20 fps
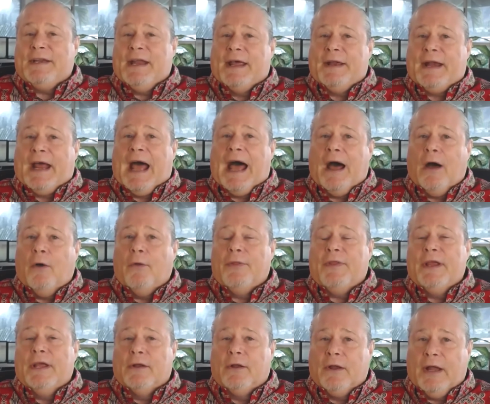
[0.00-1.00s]
on how
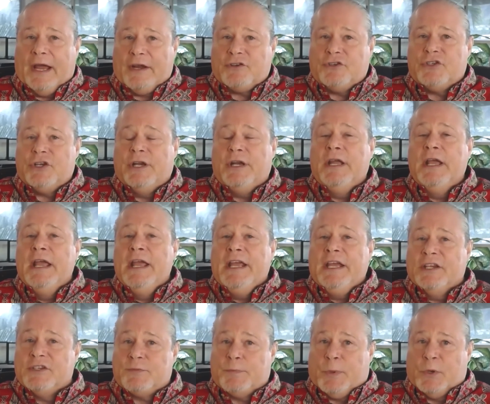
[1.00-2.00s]
the election
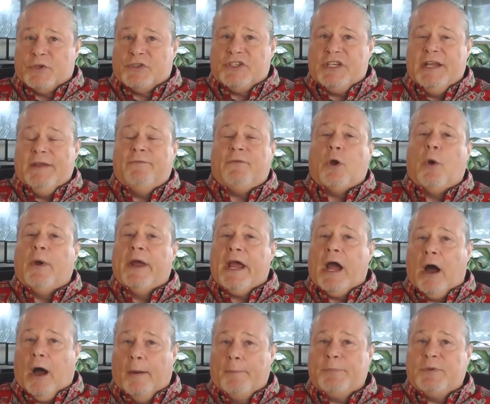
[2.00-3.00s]
is perceived going
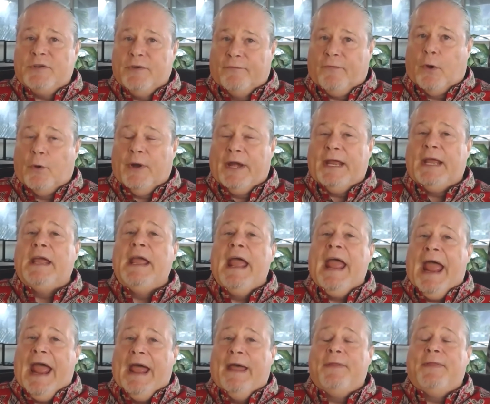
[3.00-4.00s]
up to voting
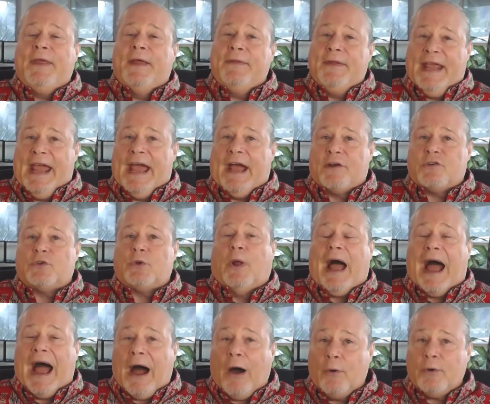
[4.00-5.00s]
and then the
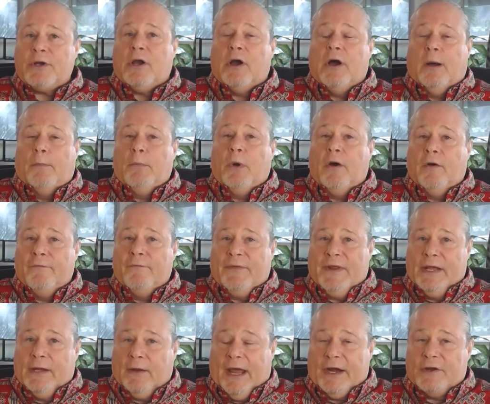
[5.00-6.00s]
actual outcome of
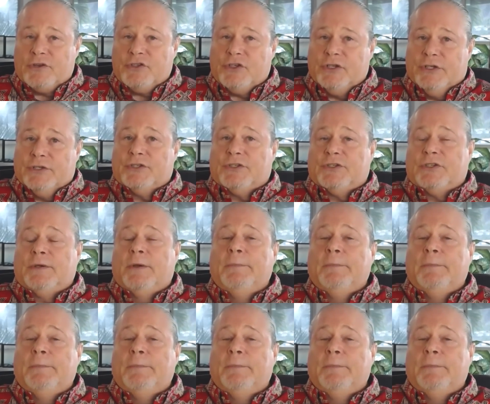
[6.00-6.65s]
the elections.